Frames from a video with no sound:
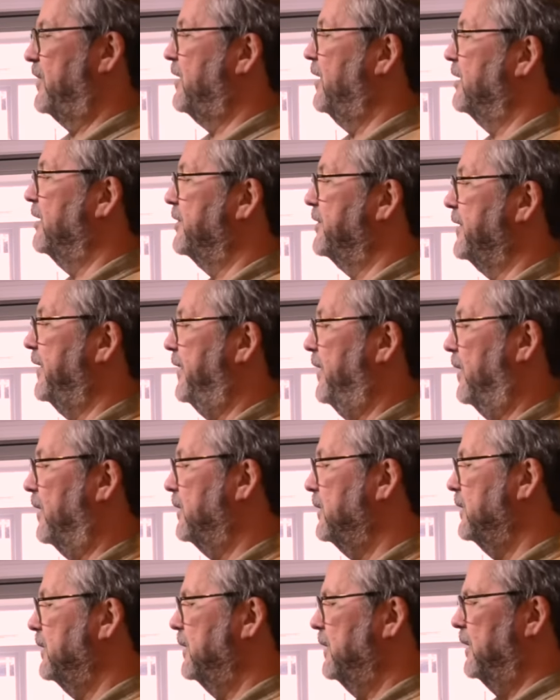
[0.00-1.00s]
colour they
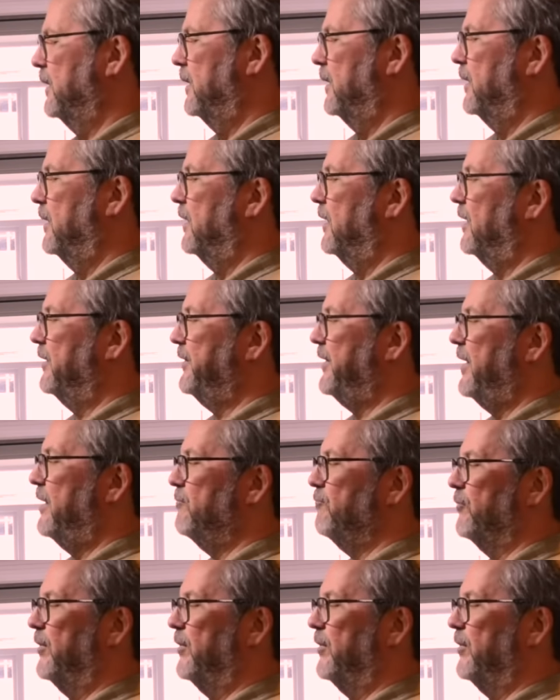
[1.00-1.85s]
are. And they're